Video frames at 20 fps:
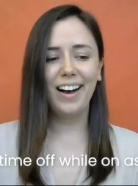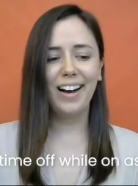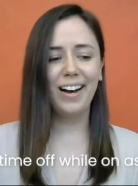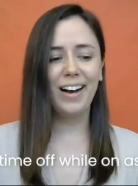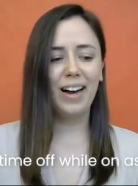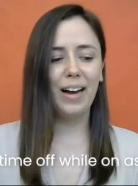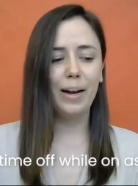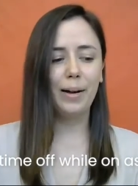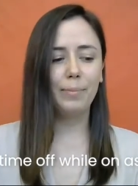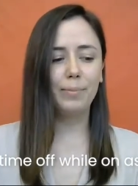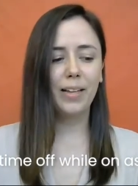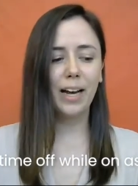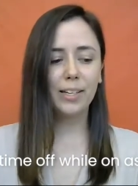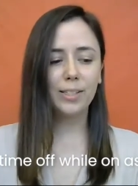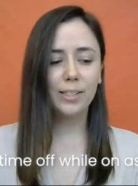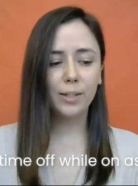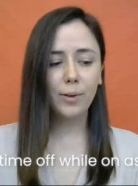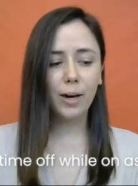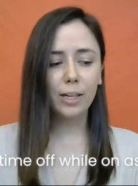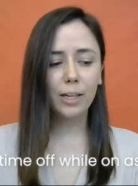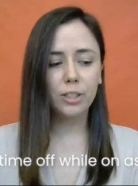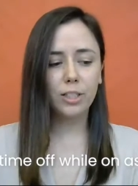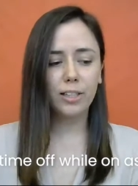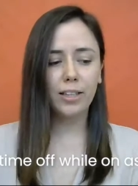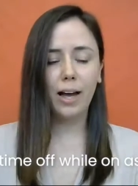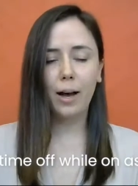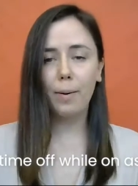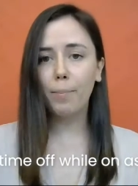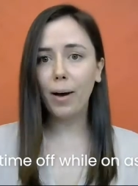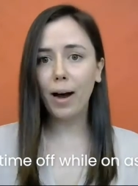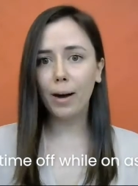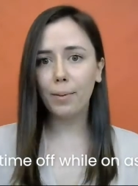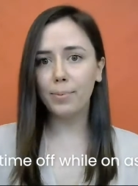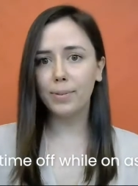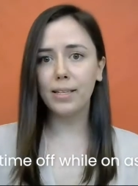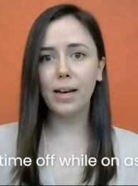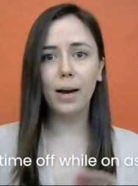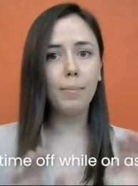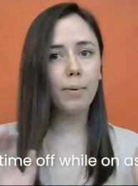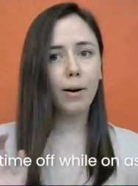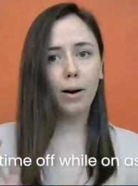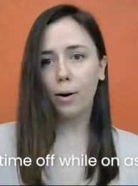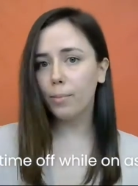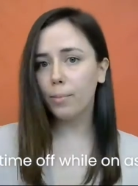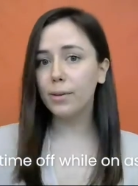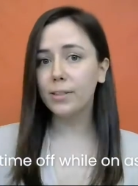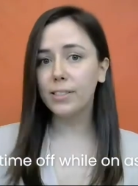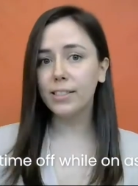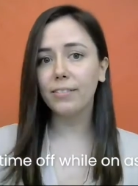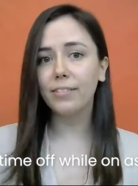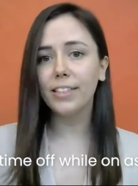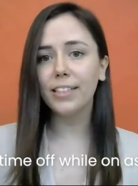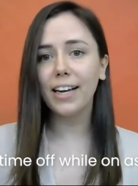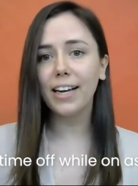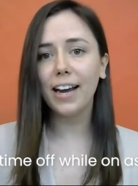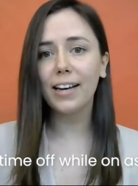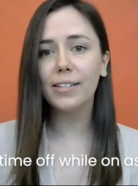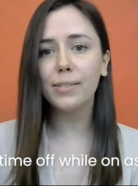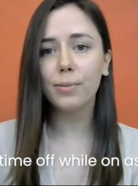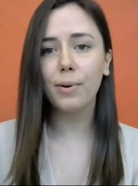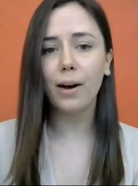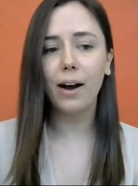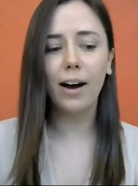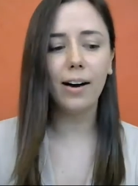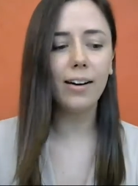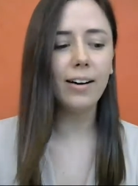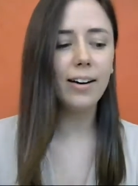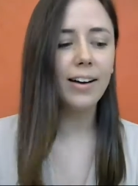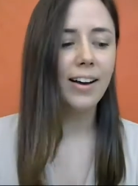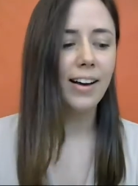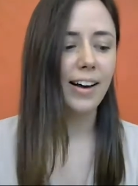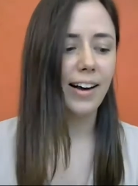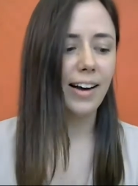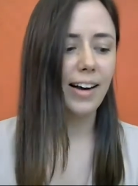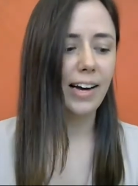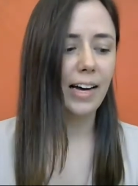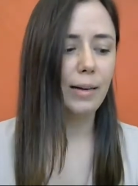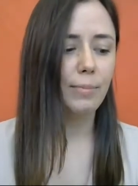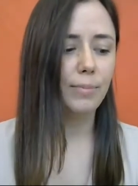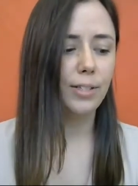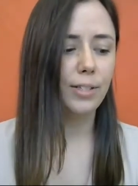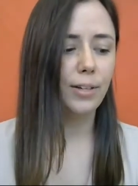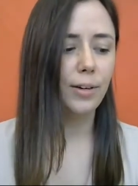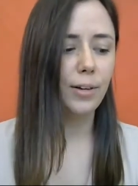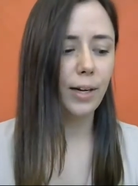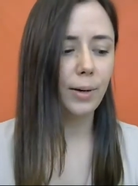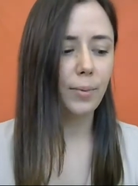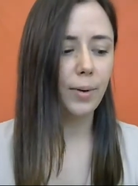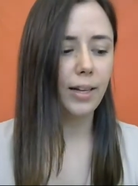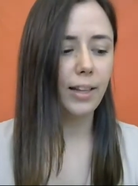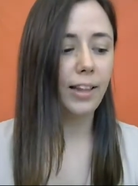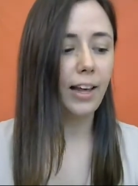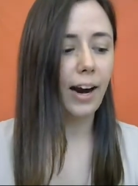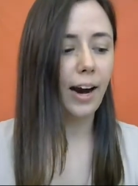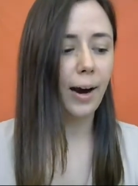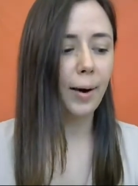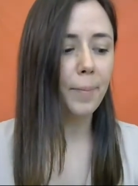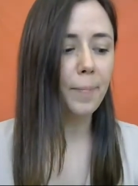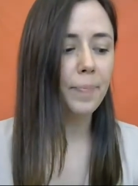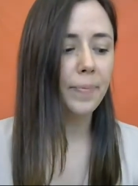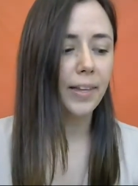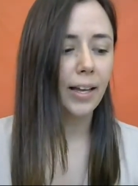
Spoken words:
That's a question that pops up almost every day as well. So good one there.